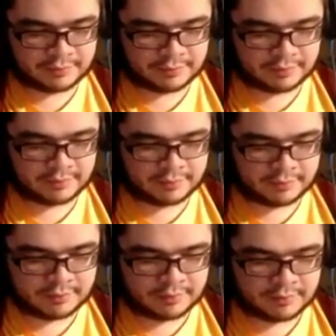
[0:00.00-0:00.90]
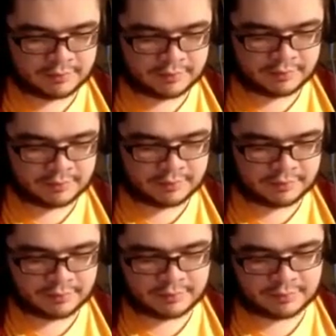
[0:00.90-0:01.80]

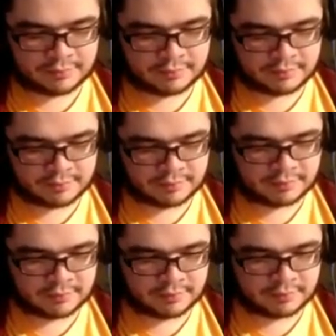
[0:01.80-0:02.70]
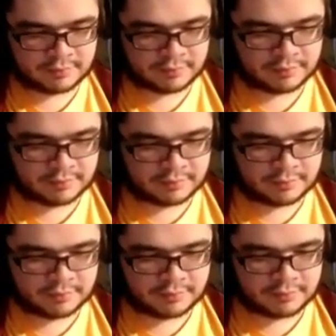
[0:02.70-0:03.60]

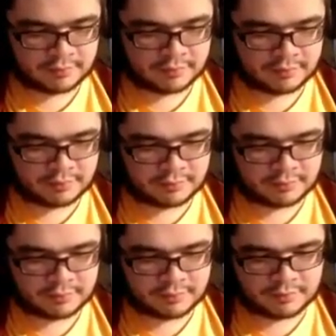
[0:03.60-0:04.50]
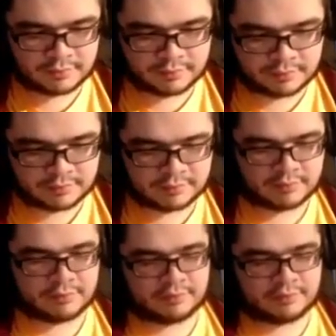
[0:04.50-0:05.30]
[no speech]